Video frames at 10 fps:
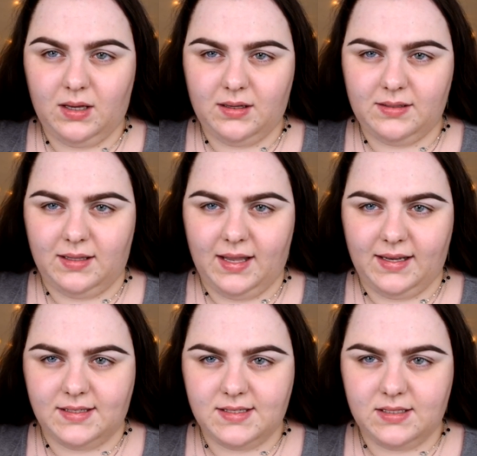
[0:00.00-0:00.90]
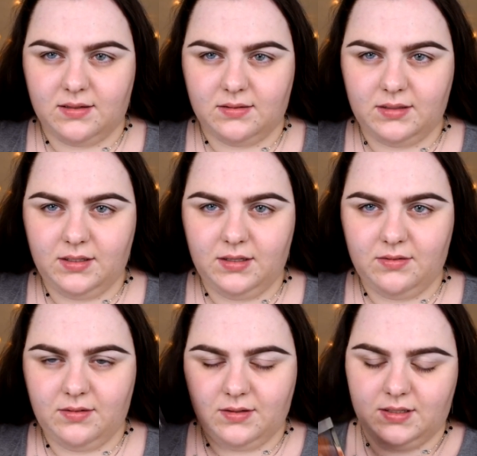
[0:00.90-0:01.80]
Ah, the lights. Oh,
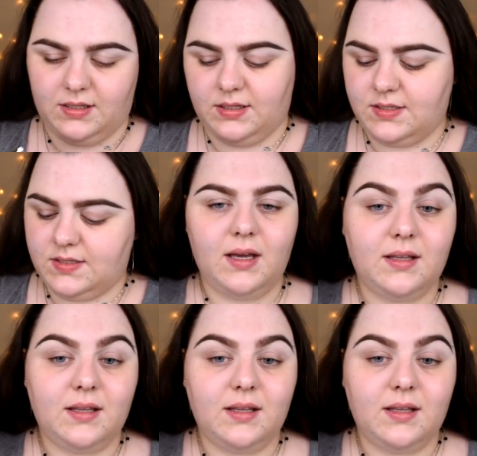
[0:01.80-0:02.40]
here it is.